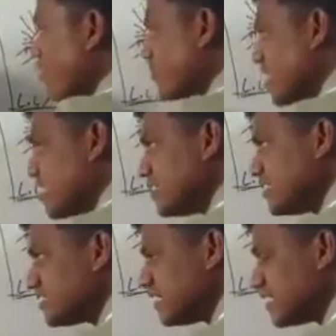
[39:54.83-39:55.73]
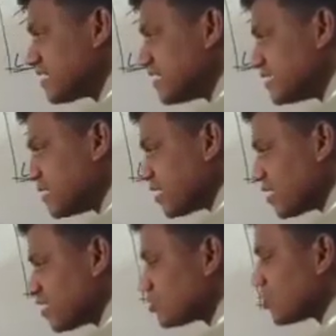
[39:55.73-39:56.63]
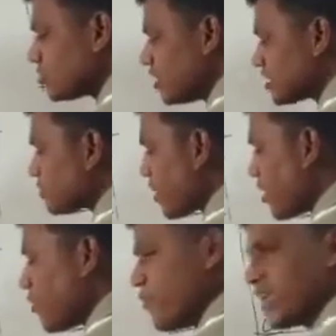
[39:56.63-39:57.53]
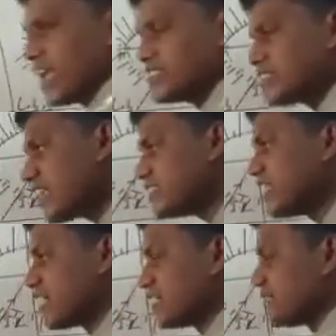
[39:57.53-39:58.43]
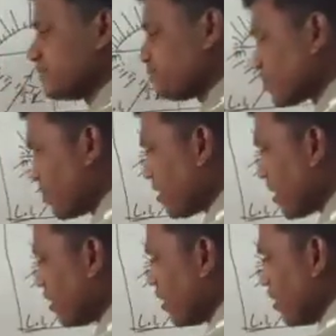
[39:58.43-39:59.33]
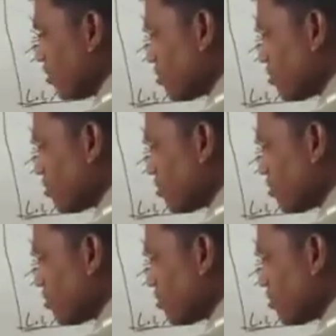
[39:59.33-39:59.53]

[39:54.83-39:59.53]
flow of current is decreased. So that's why we can say that, Okay,